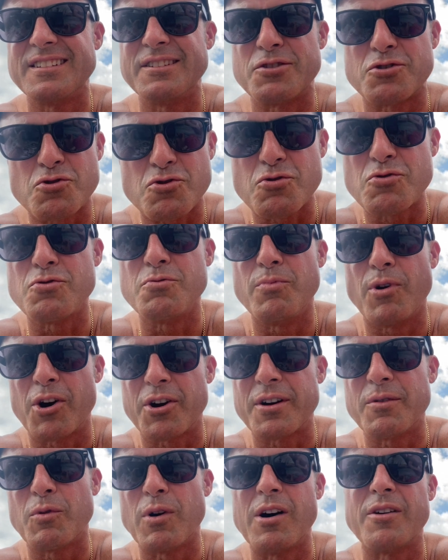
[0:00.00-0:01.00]
The true
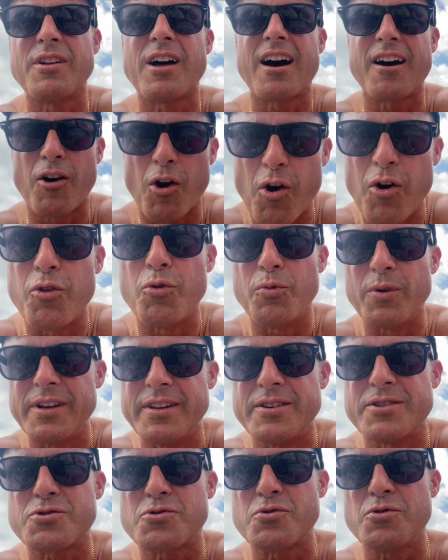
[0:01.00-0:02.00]
Bulgarian, well, not all the
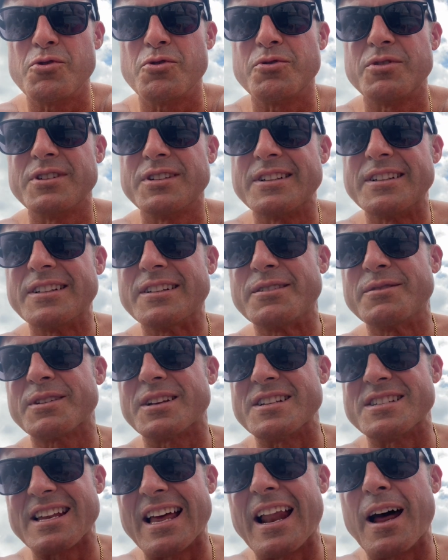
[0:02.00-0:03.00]
way the true,
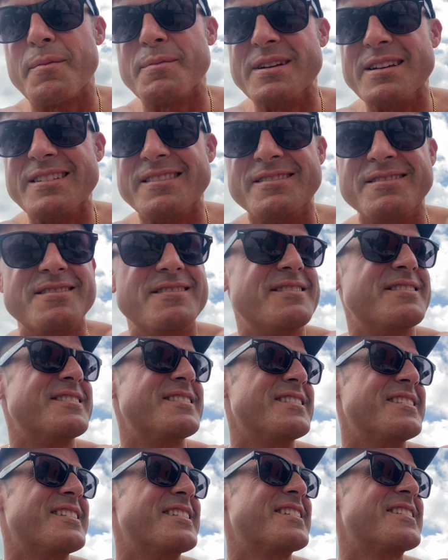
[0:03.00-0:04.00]
because then I'd be
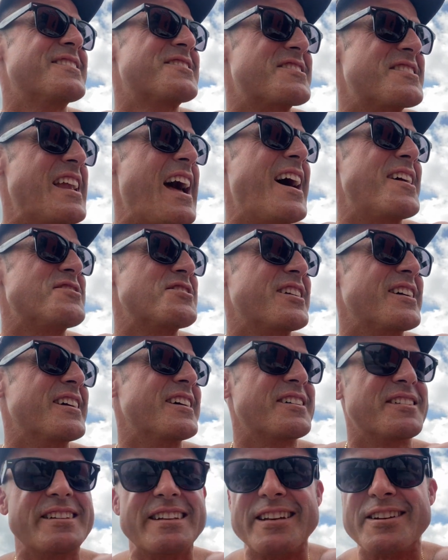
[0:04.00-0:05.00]

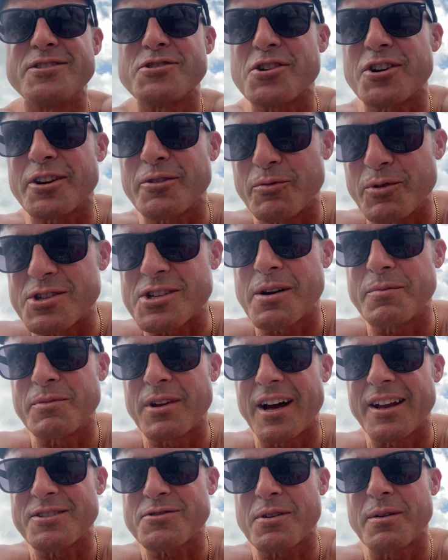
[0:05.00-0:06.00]
snatching and clean and jerking, which
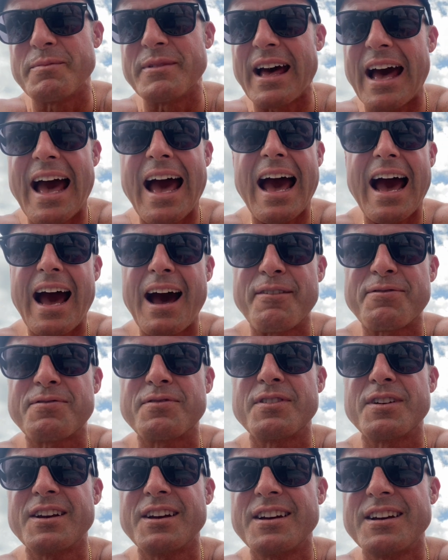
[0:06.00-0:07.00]
I'm not. So I'm the
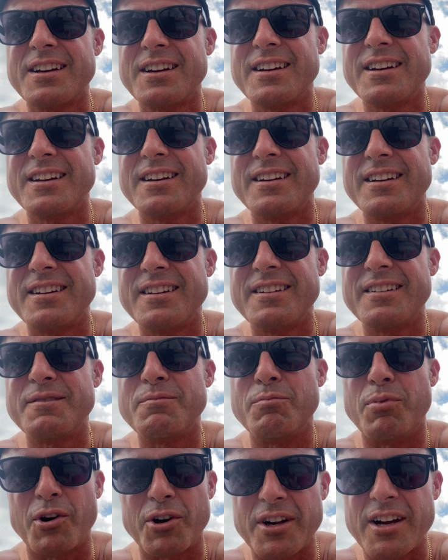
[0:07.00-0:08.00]
half
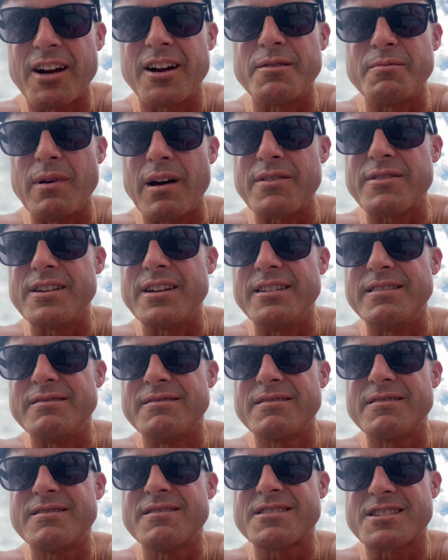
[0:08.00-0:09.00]
Bulgarian
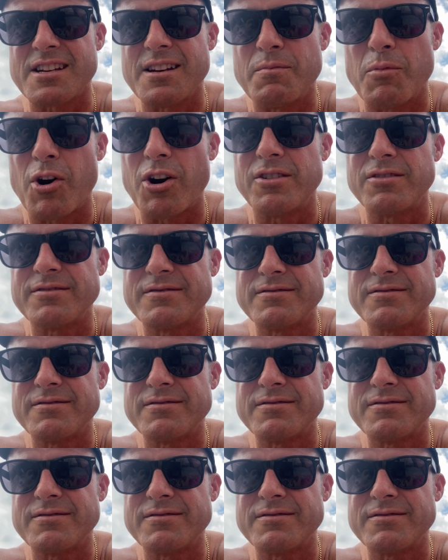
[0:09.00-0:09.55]
method. See you tomorrow.